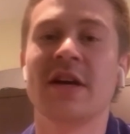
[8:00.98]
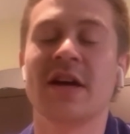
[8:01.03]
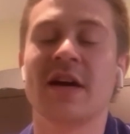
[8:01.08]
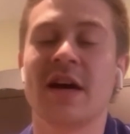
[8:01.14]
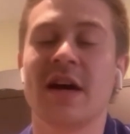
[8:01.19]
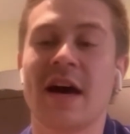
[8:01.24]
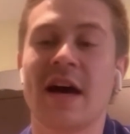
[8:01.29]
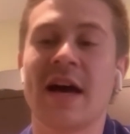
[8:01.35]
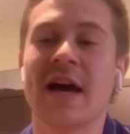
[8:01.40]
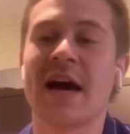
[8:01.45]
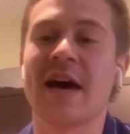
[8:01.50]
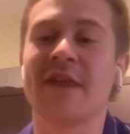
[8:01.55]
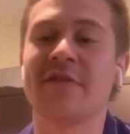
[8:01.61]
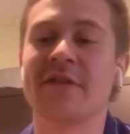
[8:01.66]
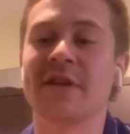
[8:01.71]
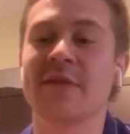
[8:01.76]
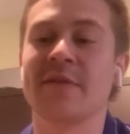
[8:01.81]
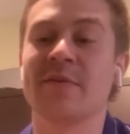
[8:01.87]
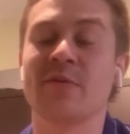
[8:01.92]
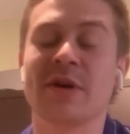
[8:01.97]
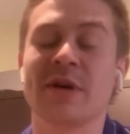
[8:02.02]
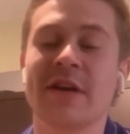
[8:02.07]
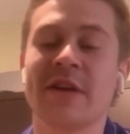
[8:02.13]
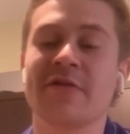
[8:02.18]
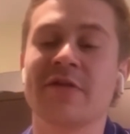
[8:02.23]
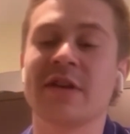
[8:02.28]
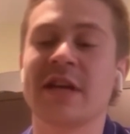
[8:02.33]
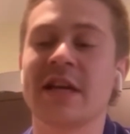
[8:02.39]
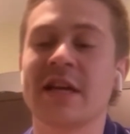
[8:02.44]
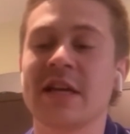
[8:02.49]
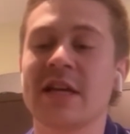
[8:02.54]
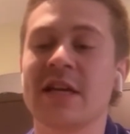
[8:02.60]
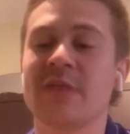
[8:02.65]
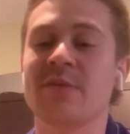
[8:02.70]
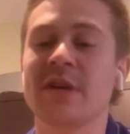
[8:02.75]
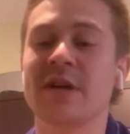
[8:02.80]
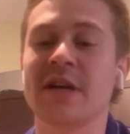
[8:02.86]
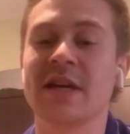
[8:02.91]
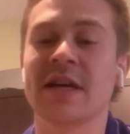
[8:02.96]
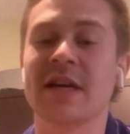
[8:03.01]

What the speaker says: I have them whenever they need me.